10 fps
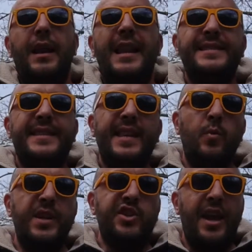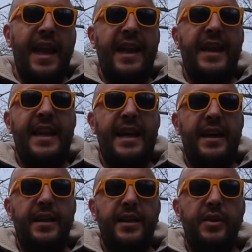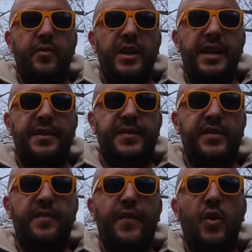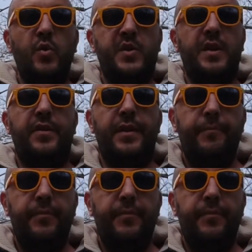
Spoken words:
Let's see which area you need to focus on.